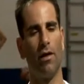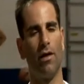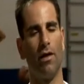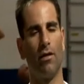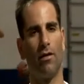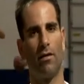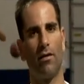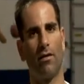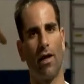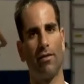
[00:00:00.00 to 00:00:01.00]
he
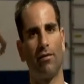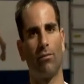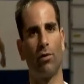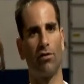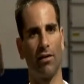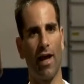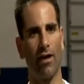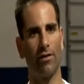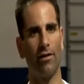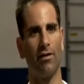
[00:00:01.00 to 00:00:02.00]
has the
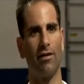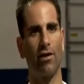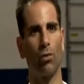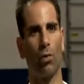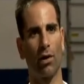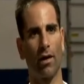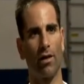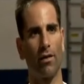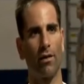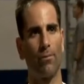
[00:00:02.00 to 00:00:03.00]
personality, he's got the work
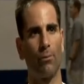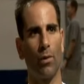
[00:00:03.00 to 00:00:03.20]
ethic.